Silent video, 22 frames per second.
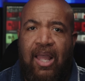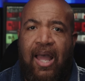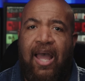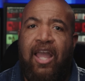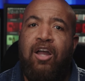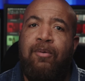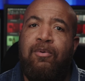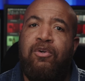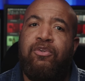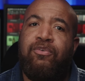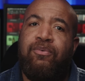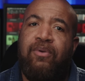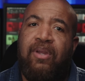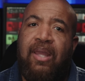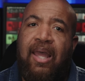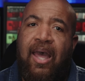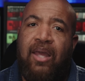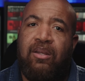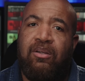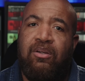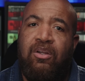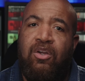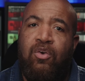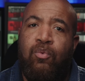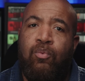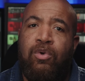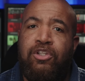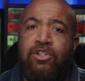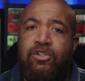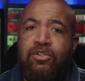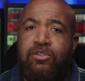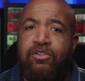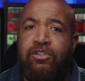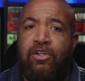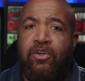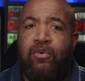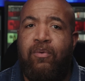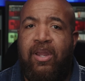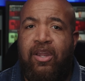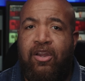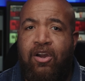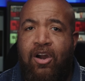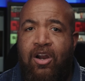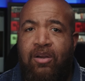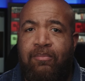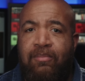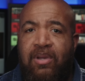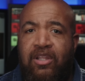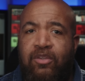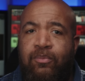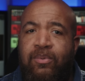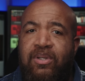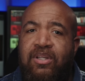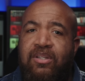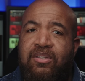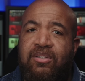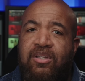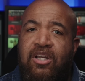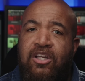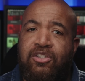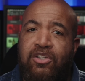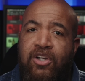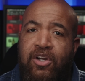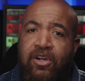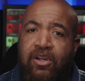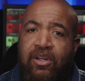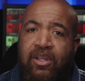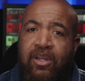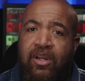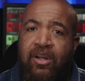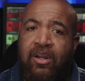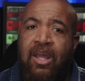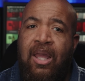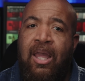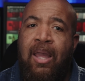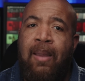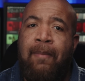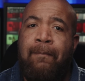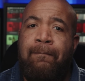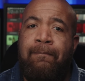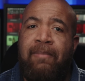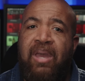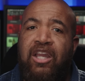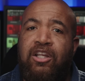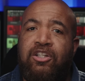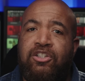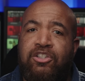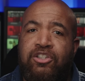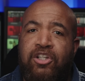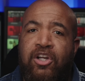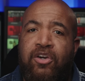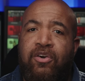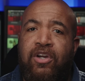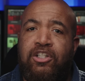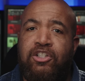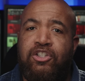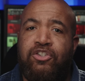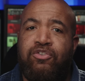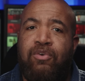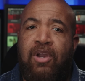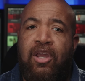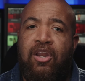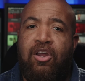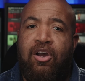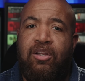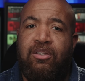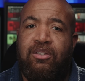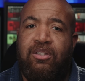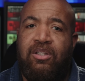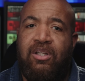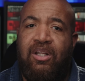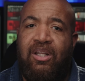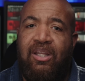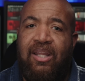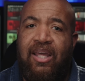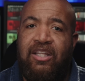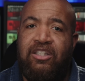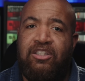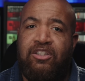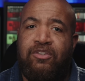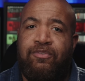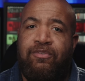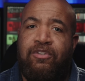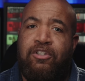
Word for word: I almost forgot, when using the gray card method we discussed earlier, make sure it's straight on to the lens for